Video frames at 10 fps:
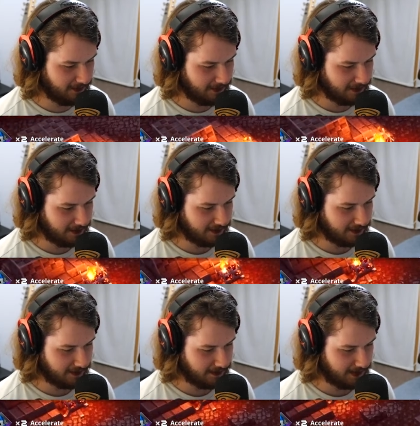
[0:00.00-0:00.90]

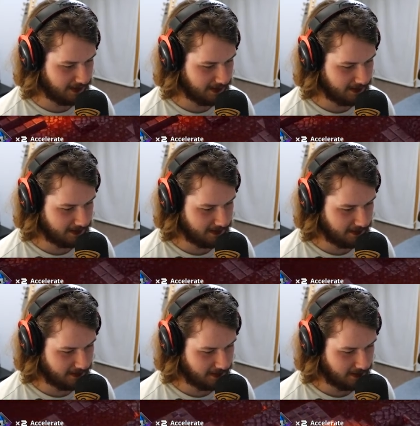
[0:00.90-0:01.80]

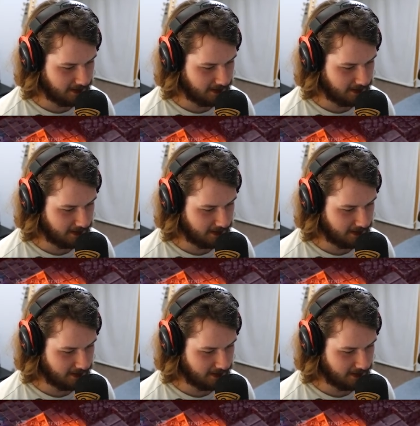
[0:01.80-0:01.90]
No one is speaking in this clip.